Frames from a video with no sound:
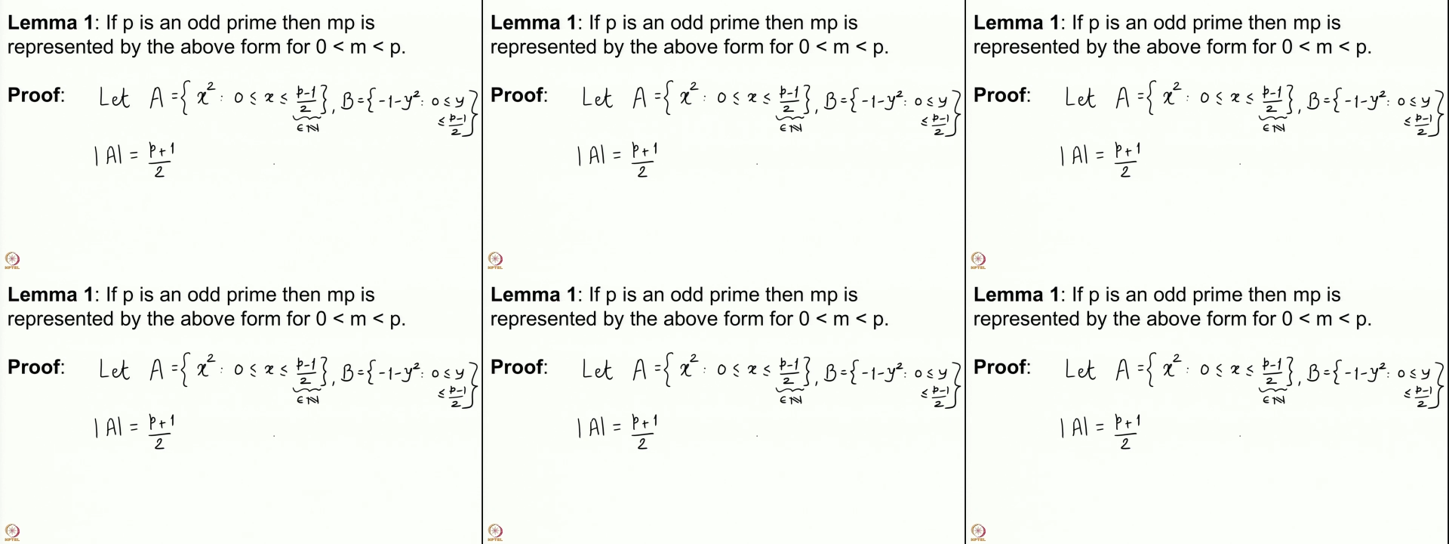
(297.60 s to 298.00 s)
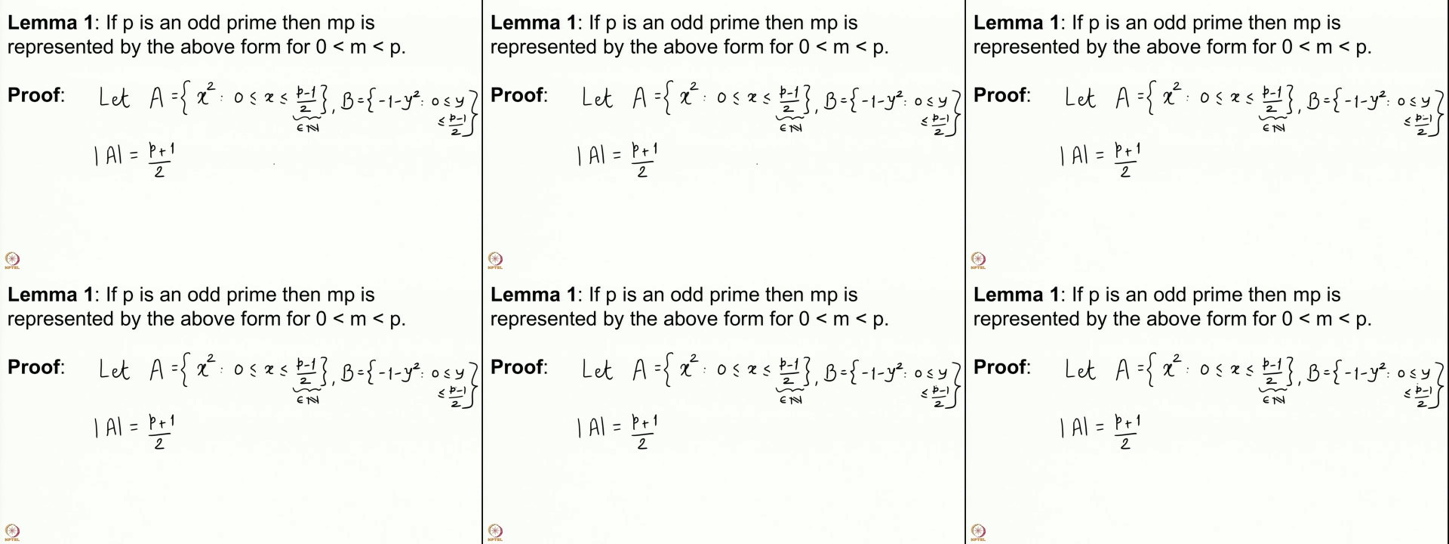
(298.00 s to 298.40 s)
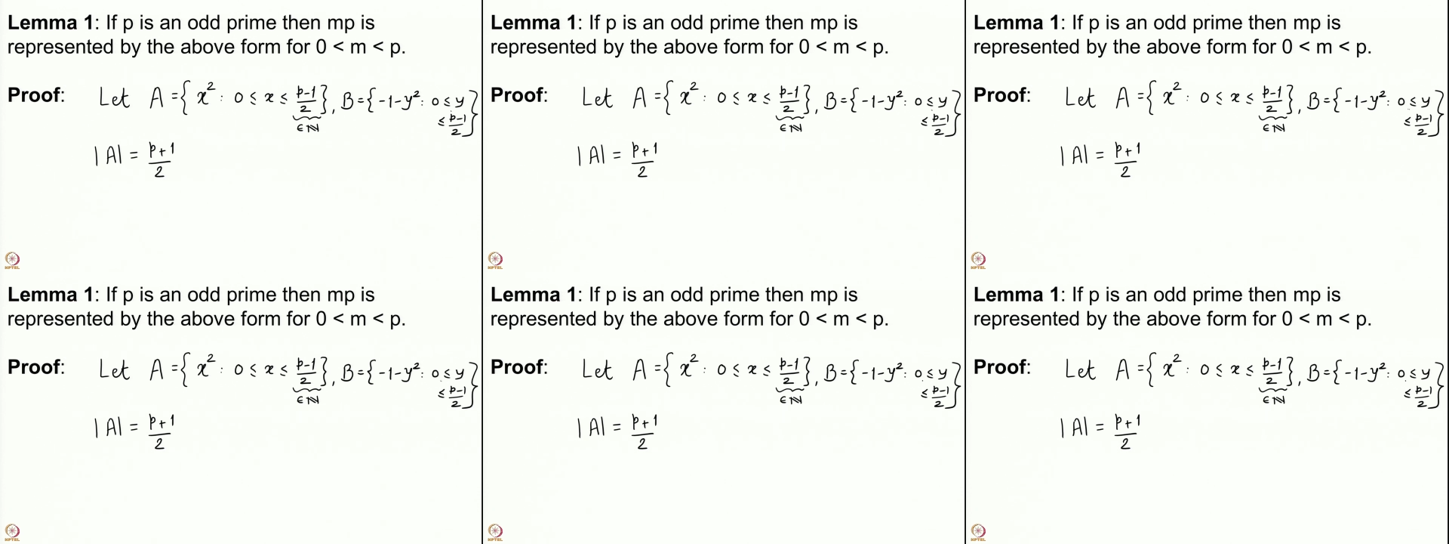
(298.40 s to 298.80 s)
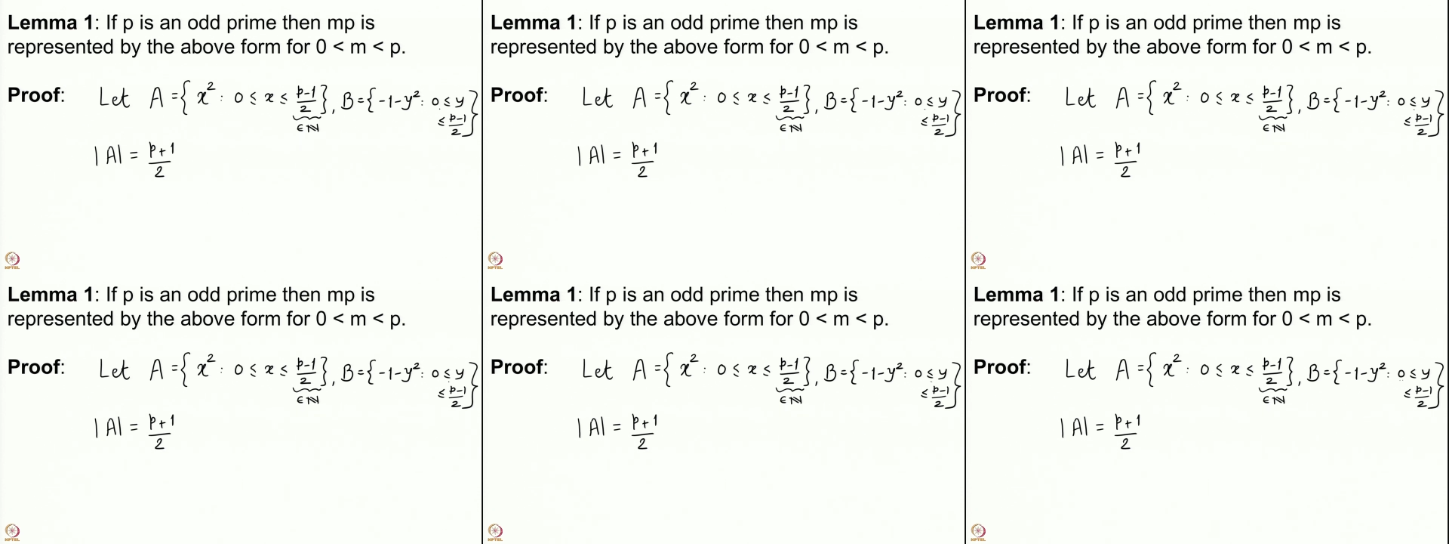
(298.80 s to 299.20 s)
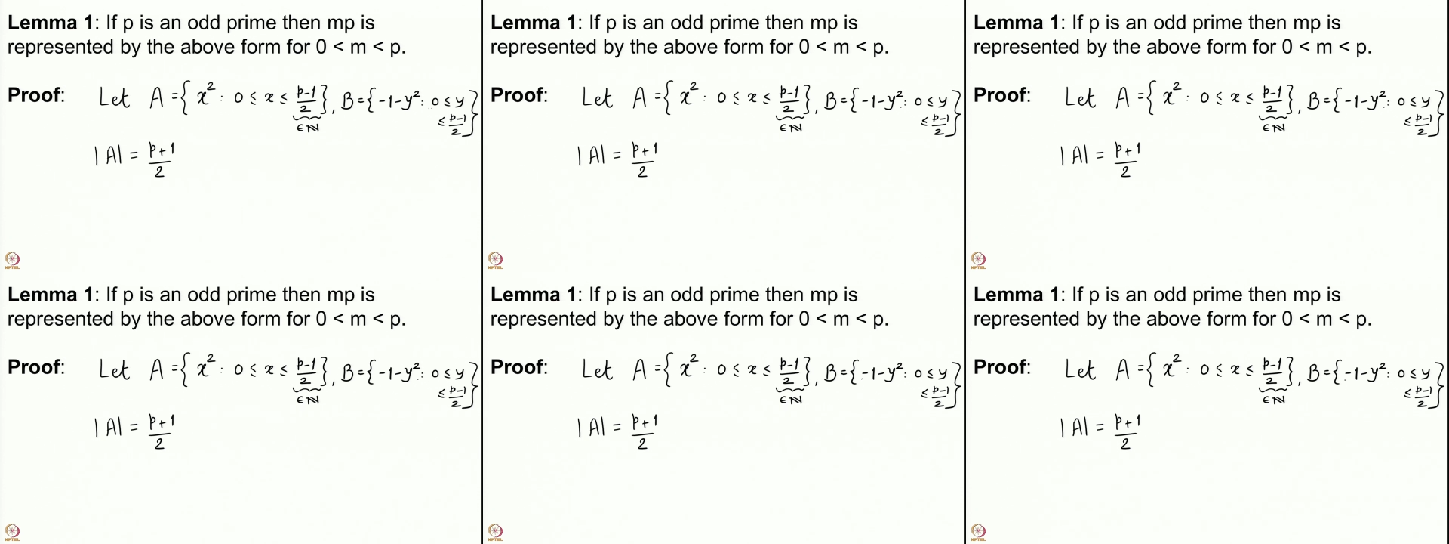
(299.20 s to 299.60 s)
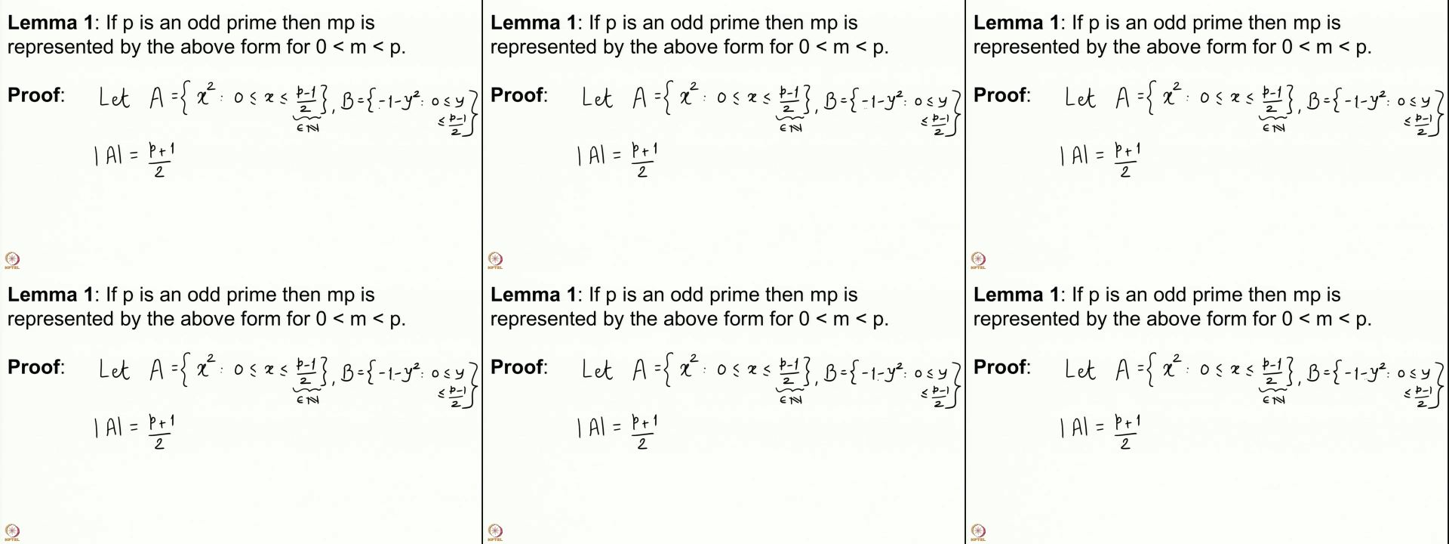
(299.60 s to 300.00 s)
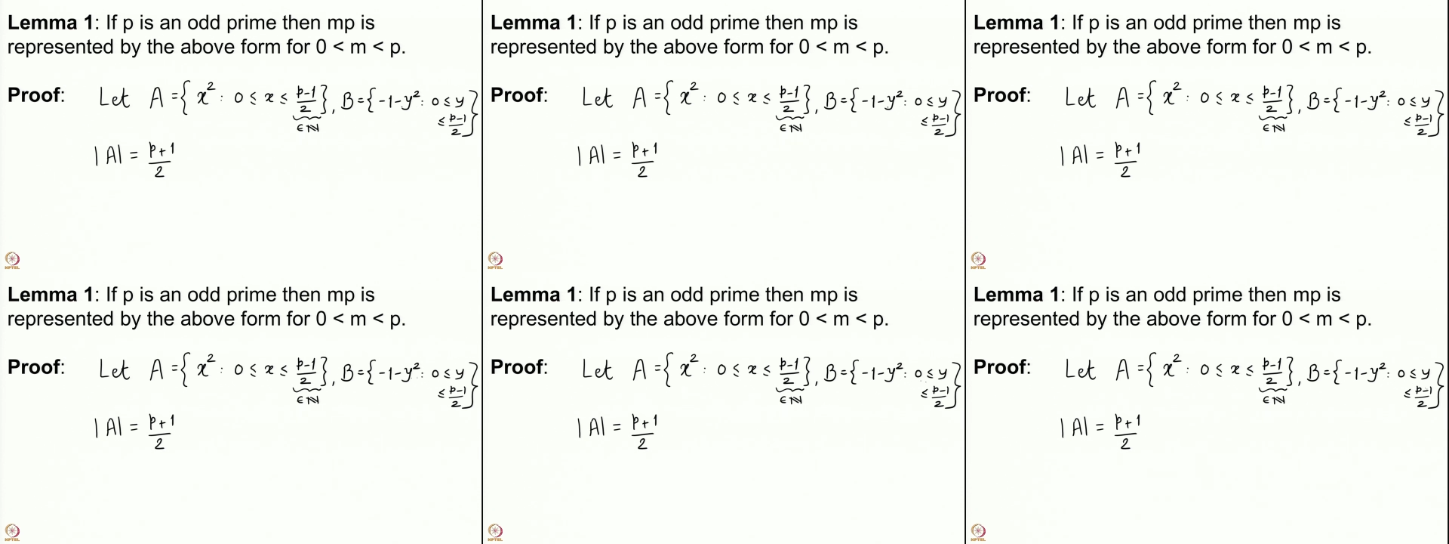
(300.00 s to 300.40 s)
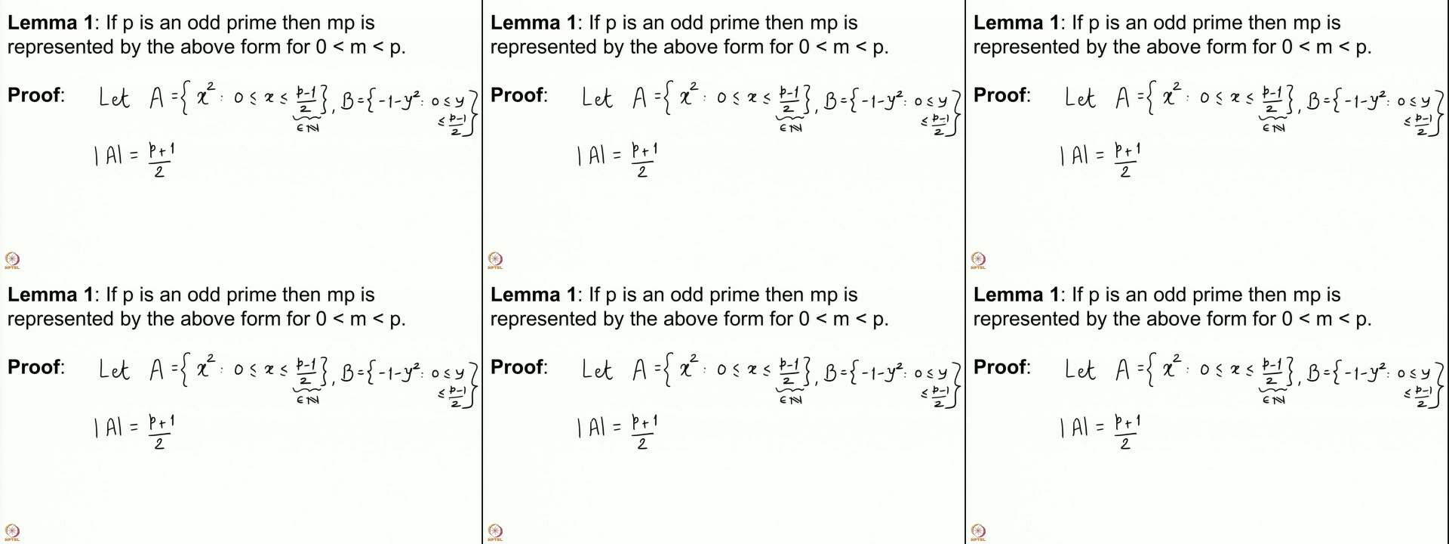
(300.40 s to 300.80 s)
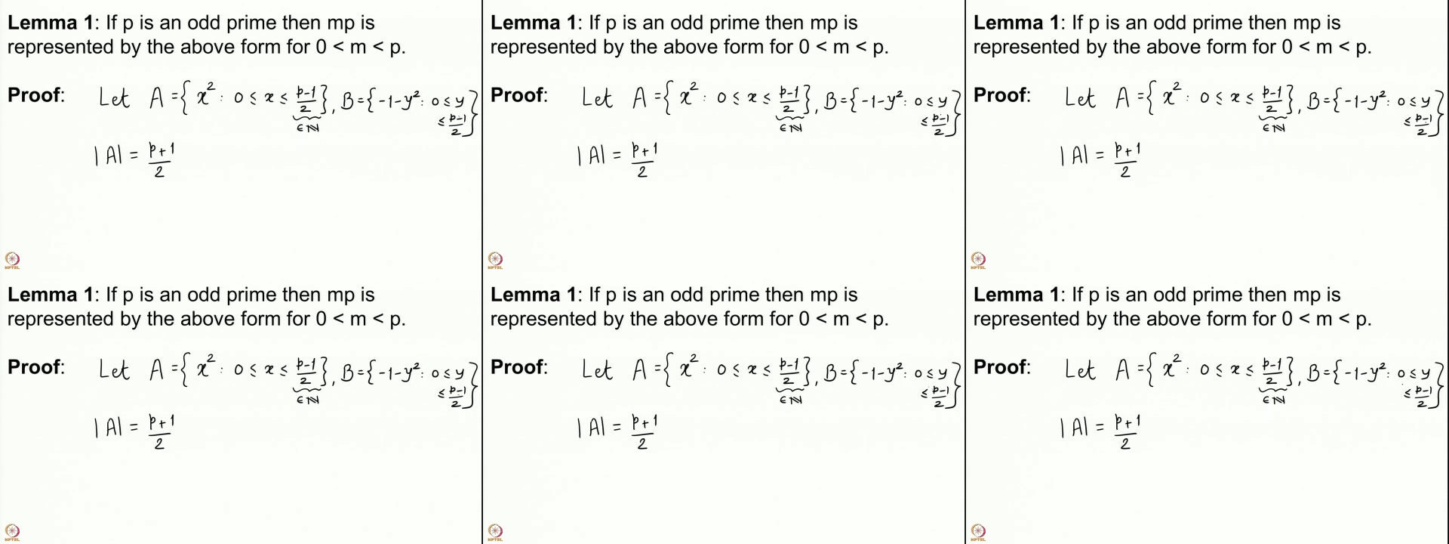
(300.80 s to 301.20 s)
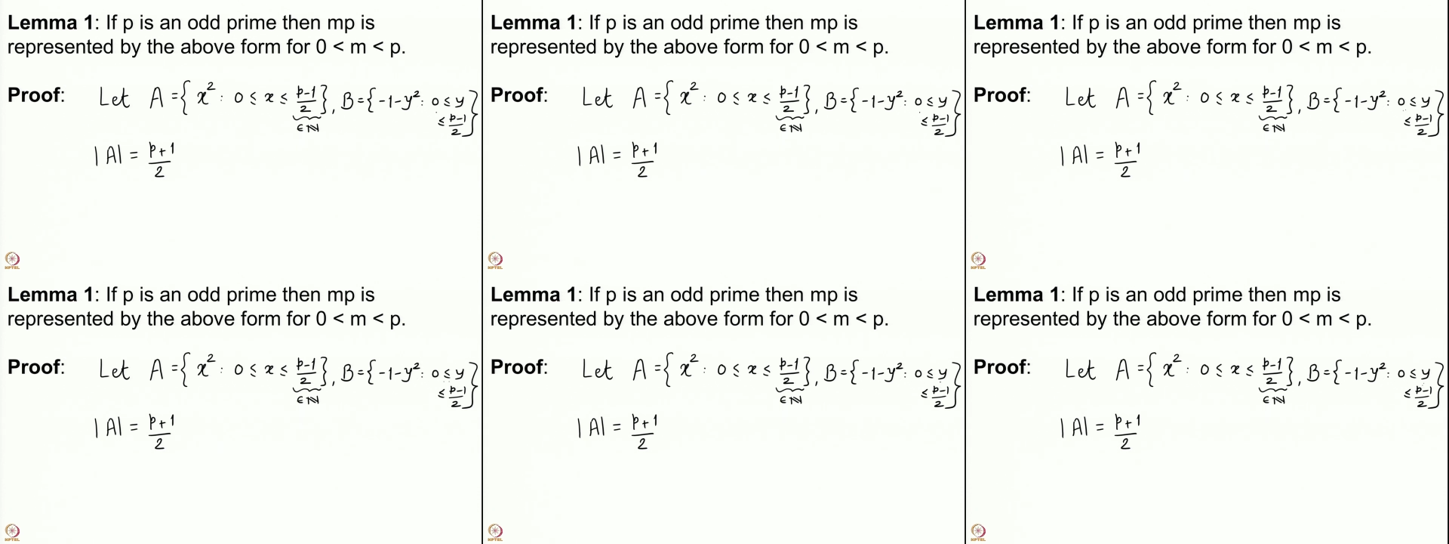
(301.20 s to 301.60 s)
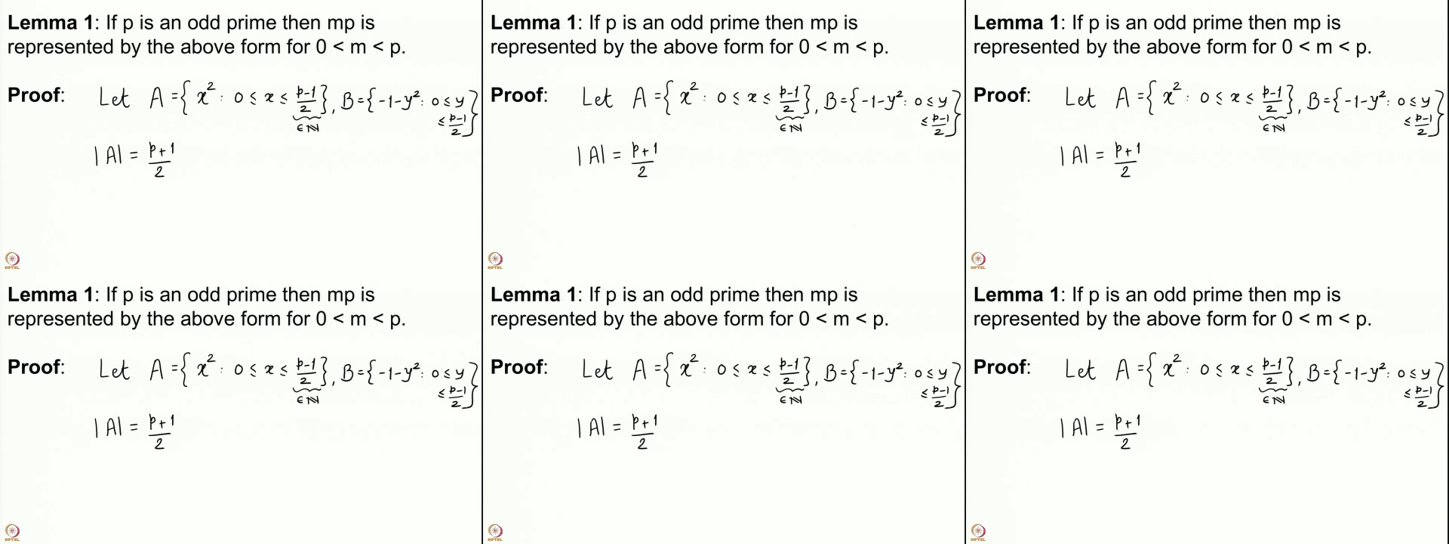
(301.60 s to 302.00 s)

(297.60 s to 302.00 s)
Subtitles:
(no speaker visible)